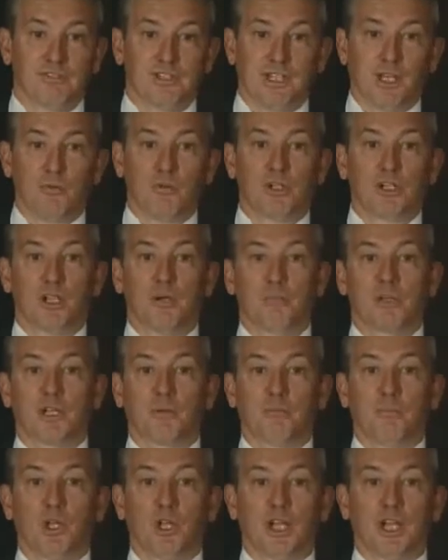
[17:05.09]
and they will come and
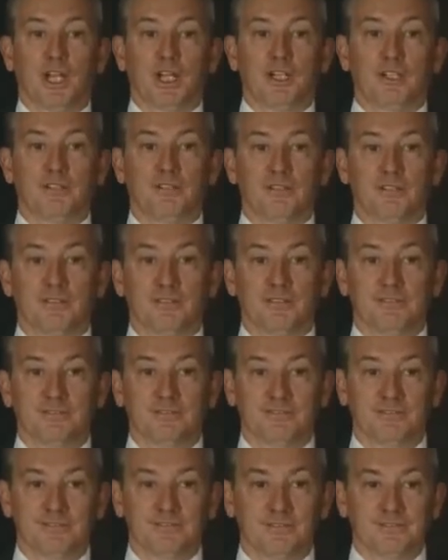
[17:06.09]
complain
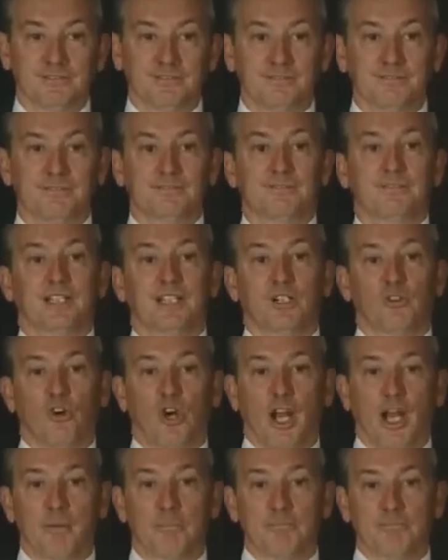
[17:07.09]
and
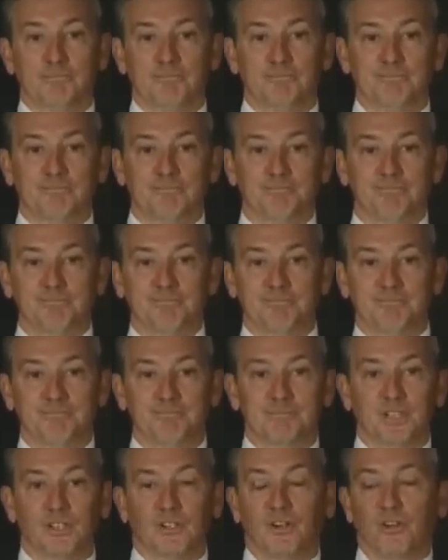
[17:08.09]
gripe
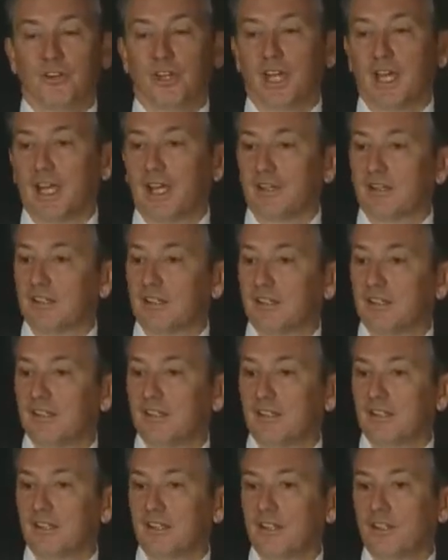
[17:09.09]
and all that.
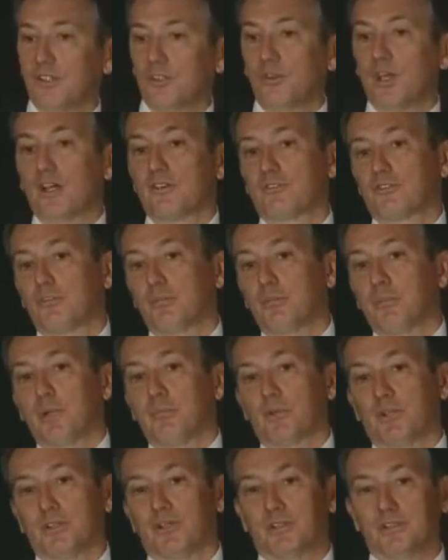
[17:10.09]
You have to
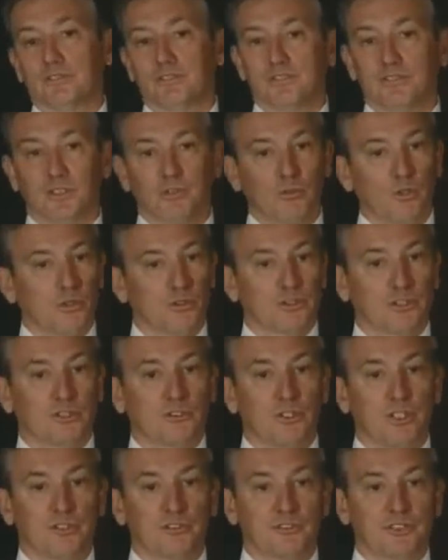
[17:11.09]
remember, your role as a
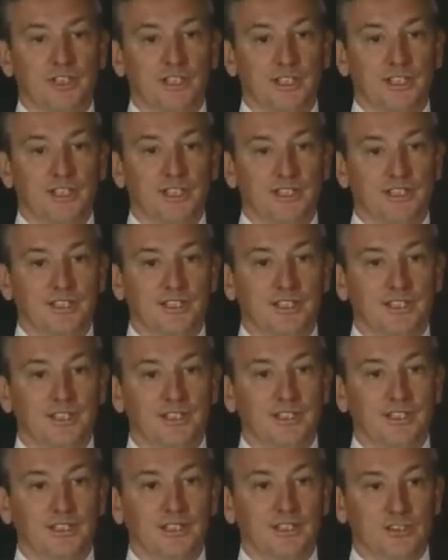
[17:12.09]
trustee
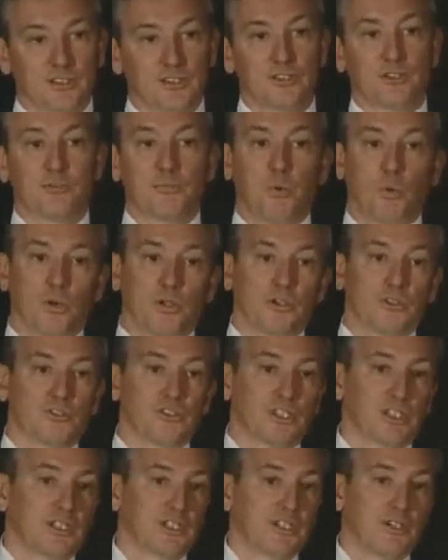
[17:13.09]
is to support your
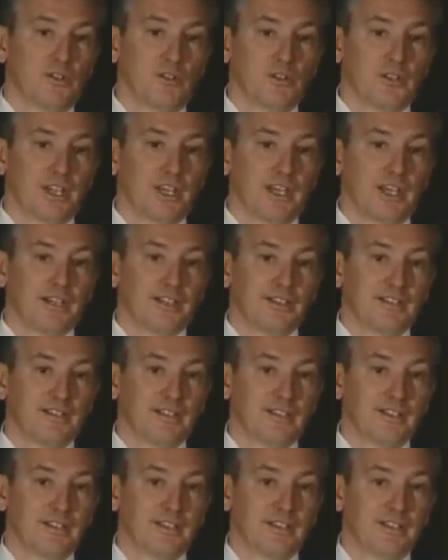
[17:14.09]
CEO on that.
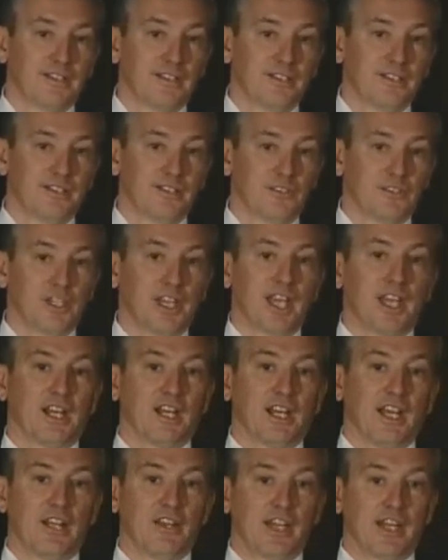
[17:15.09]
You can't
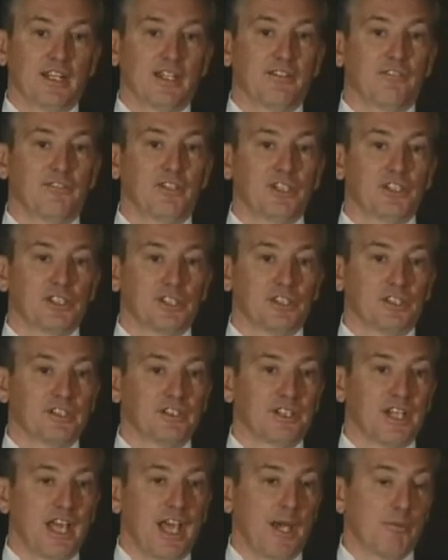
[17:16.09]
allow that division
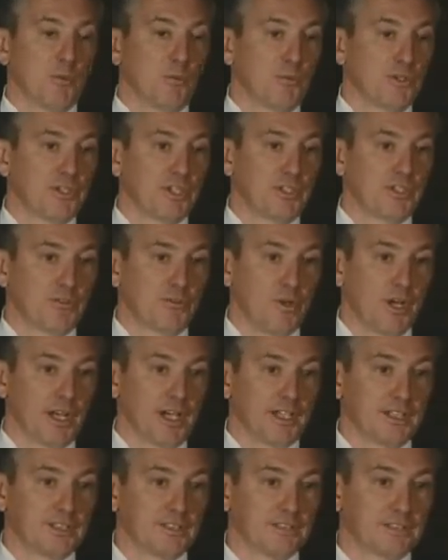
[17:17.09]
to happen within the
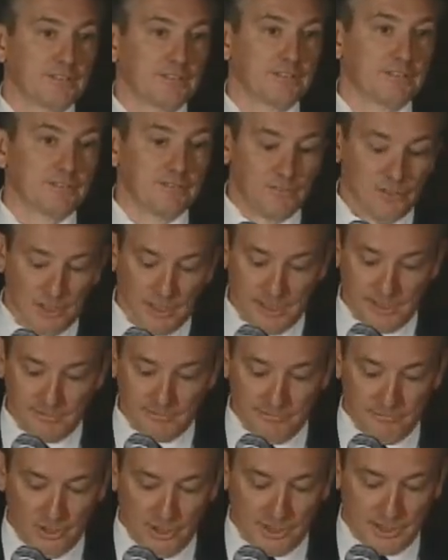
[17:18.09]
ranks. Very,
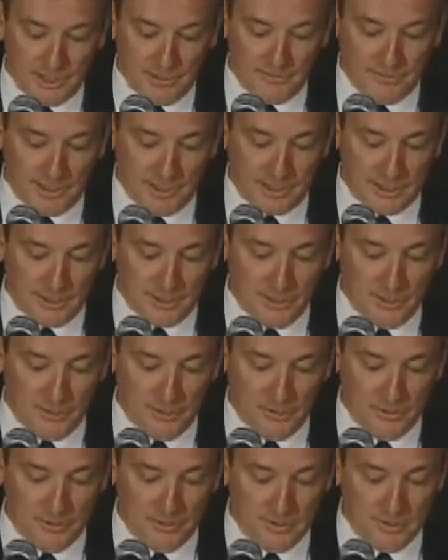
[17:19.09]
very tough thing to
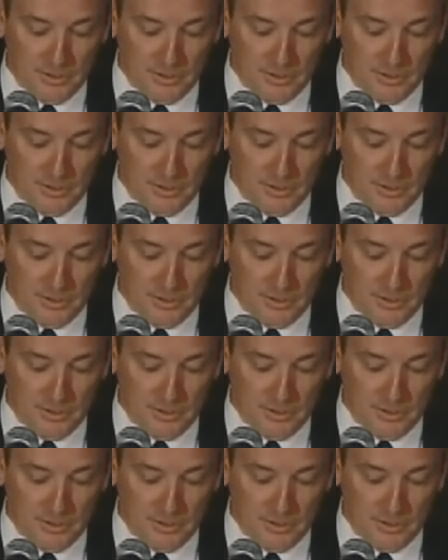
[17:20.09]
do